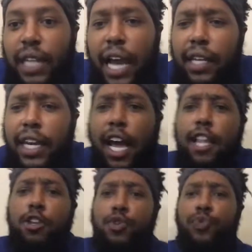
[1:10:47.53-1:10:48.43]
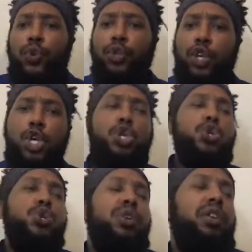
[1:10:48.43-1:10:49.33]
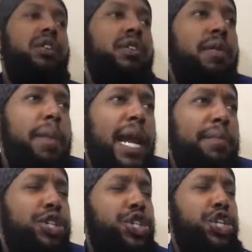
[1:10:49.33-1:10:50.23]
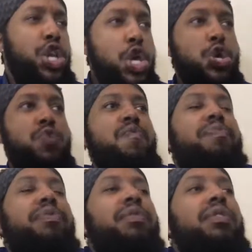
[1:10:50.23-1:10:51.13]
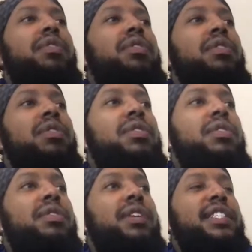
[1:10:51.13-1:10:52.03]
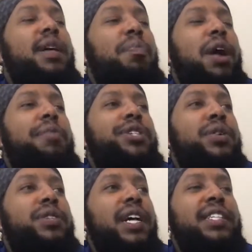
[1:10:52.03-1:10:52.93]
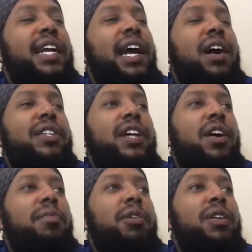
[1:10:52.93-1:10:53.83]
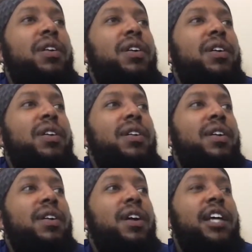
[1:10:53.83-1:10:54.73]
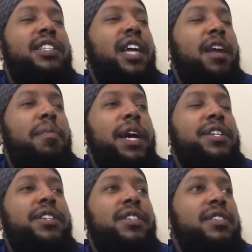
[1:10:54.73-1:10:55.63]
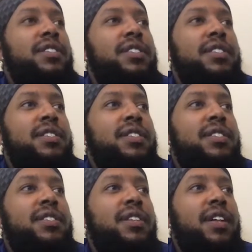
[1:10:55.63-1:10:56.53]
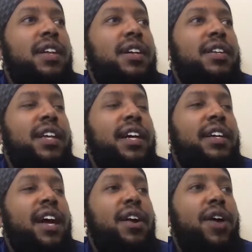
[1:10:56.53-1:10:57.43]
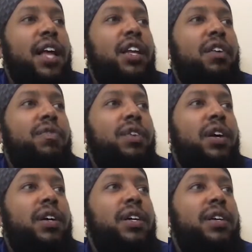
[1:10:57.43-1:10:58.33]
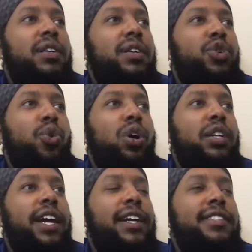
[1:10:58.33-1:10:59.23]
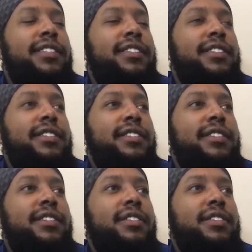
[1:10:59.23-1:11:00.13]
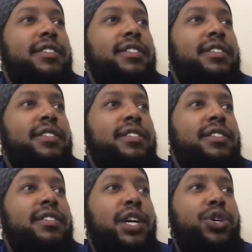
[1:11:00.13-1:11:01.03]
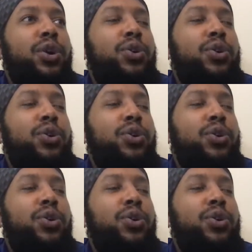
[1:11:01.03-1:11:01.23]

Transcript: Oh yeah, I love you too. My name's Snoop. That's how Prop Joe. That's how they all talk, bro. I just can't imagine. Like I don't know. I love New Orleans accents. Like you go to